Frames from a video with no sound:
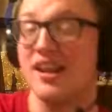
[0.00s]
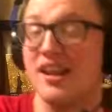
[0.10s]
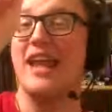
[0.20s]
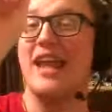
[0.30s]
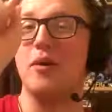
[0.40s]

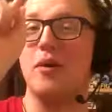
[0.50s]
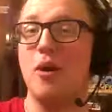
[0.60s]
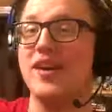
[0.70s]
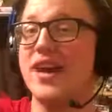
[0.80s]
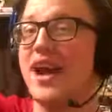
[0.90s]
Now, a
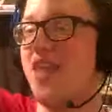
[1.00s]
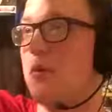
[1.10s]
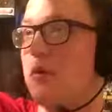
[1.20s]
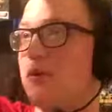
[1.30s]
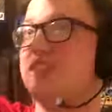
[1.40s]
movie that will
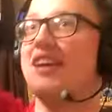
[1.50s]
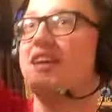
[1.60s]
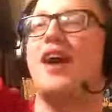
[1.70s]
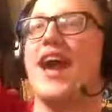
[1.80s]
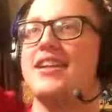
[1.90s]

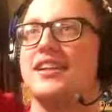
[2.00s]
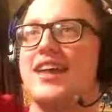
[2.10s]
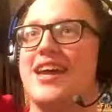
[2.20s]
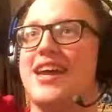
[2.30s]
single-handedly